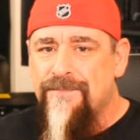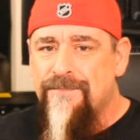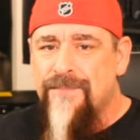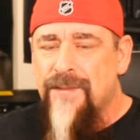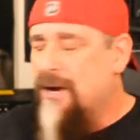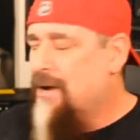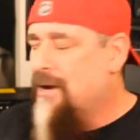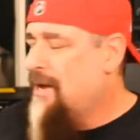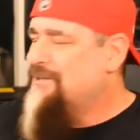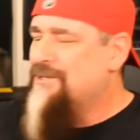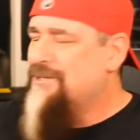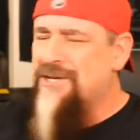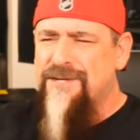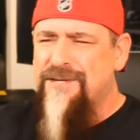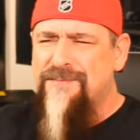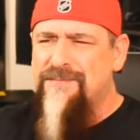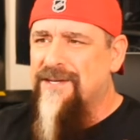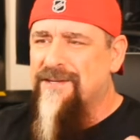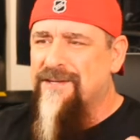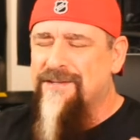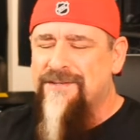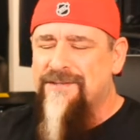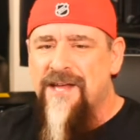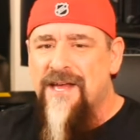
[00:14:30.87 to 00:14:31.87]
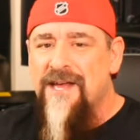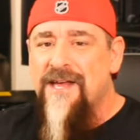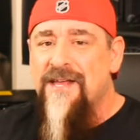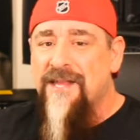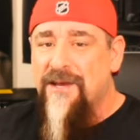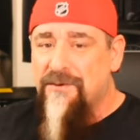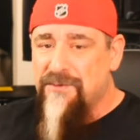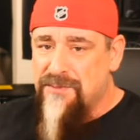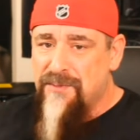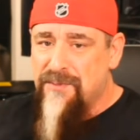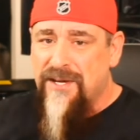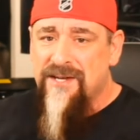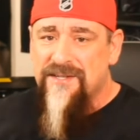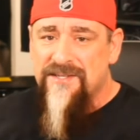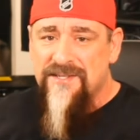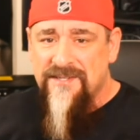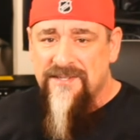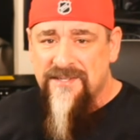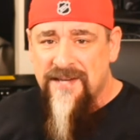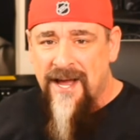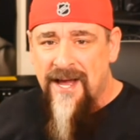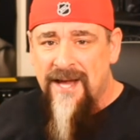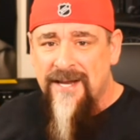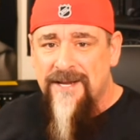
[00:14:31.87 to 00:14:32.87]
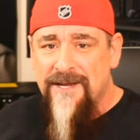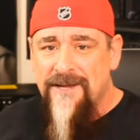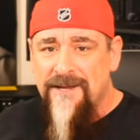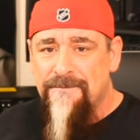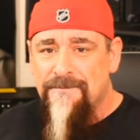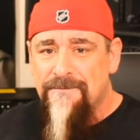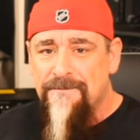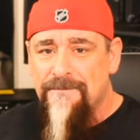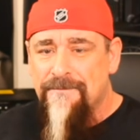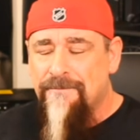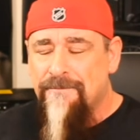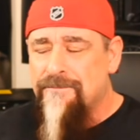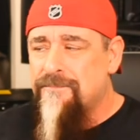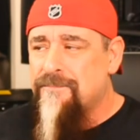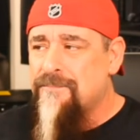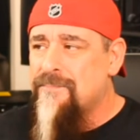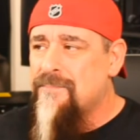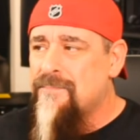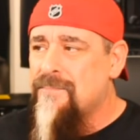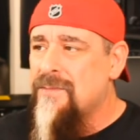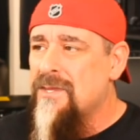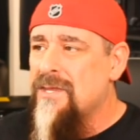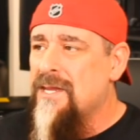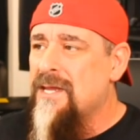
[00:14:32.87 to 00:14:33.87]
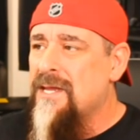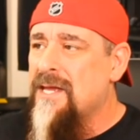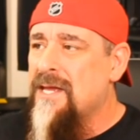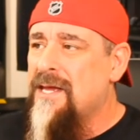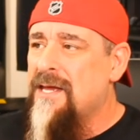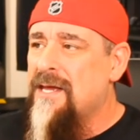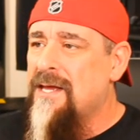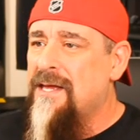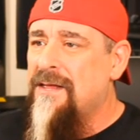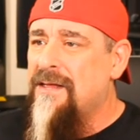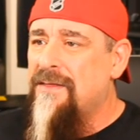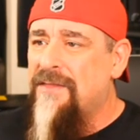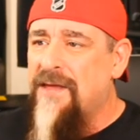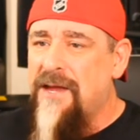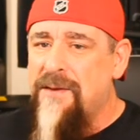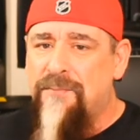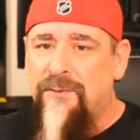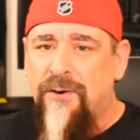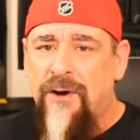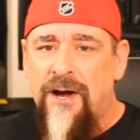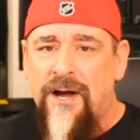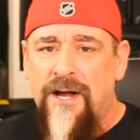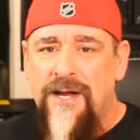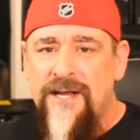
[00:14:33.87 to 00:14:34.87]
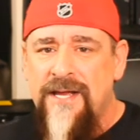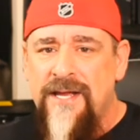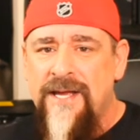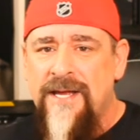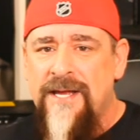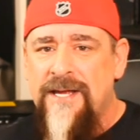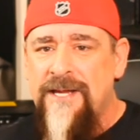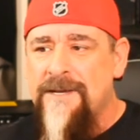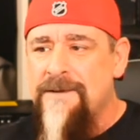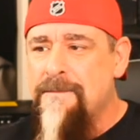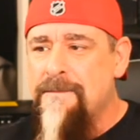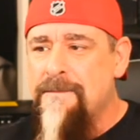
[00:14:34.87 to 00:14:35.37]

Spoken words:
Excuse me. That was because of Scotty. They brought in